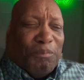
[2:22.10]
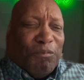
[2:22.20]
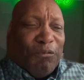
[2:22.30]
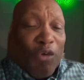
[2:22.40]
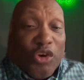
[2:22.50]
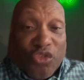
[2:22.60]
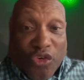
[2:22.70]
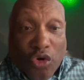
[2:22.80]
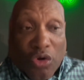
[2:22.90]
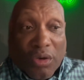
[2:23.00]

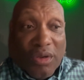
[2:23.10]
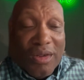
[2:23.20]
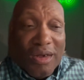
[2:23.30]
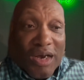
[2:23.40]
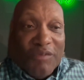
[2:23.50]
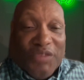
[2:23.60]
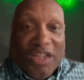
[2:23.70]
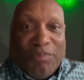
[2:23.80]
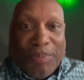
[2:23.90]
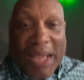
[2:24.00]
vitriol of
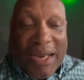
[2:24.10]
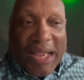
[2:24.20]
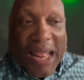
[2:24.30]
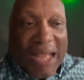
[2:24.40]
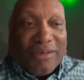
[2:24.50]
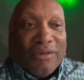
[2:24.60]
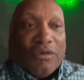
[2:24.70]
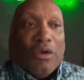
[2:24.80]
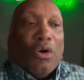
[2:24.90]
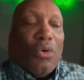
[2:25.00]
these bad
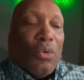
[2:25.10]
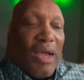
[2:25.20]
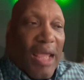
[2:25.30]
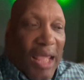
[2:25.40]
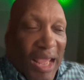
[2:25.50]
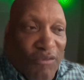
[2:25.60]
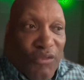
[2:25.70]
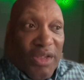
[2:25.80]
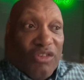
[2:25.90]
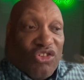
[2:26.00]
actors who
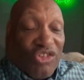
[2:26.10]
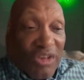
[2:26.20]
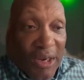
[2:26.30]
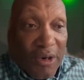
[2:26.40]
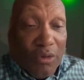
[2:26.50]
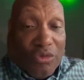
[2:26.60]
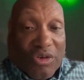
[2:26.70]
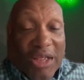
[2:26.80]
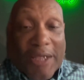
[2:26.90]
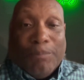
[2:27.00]
every single
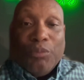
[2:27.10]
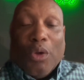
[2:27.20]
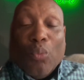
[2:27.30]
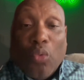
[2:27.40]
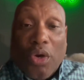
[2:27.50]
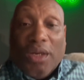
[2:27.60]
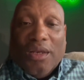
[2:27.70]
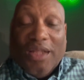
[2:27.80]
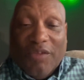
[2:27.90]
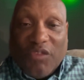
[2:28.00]
day want to
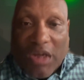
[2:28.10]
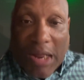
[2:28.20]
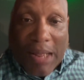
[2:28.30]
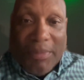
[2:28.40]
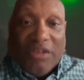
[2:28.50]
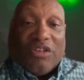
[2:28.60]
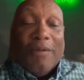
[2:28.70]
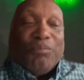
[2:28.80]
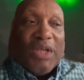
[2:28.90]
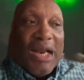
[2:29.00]
leave comments
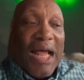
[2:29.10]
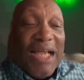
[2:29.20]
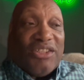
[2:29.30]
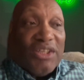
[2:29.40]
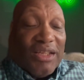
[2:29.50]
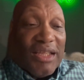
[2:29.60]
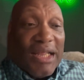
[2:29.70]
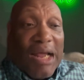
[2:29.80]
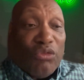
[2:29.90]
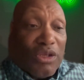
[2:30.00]
that I should get
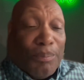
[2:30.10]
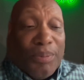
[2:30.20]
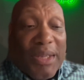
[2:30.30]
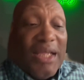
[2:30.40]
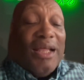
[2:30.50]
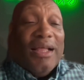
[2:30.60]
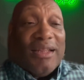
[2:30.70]
out the play,